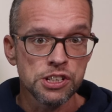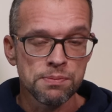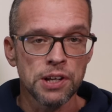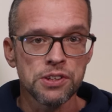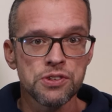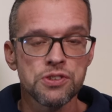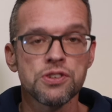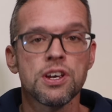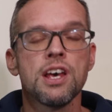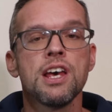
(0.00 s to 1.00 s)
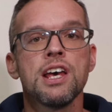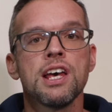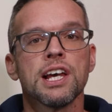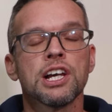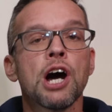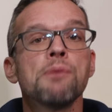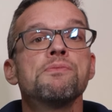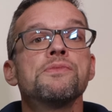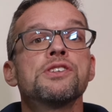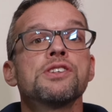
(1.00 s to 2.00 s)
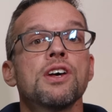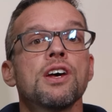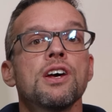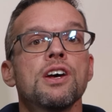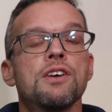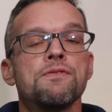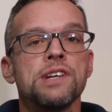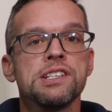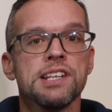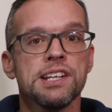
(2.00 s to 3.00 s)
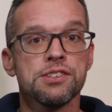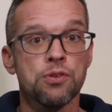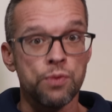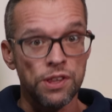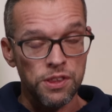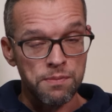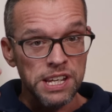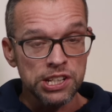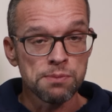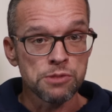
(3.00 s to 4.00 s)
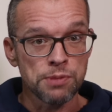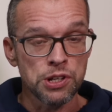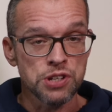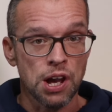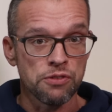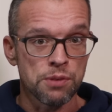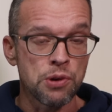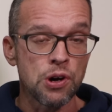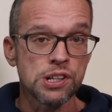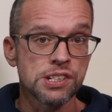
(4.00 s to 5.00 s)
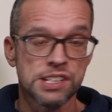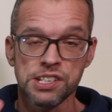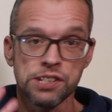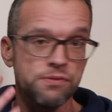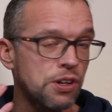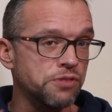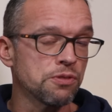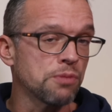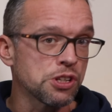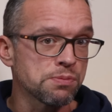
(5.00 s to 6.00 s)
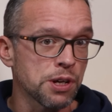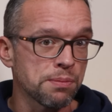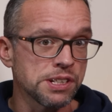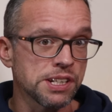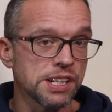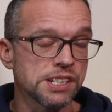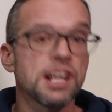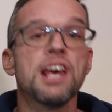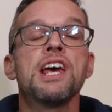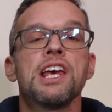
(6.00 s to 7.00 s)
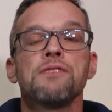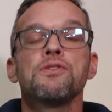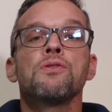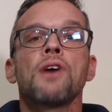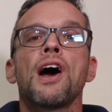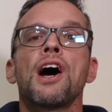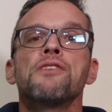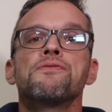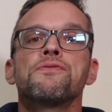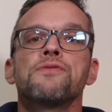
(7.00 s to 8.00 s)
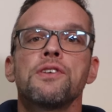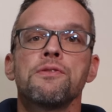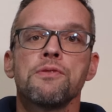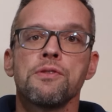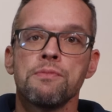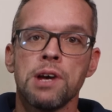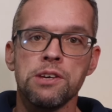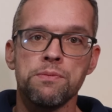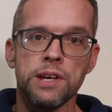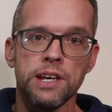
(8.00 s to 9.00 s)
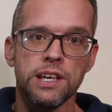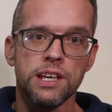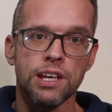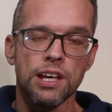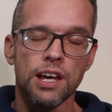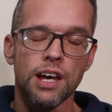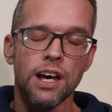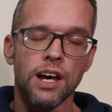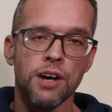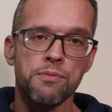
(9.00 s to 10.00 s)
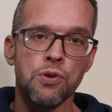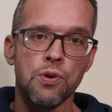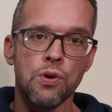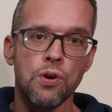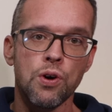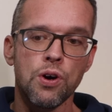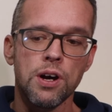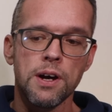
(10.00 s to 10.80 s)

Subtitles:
sponge. It comes fitted with the medium sponge out of the box. This is fine for most purposes. If you have maybe more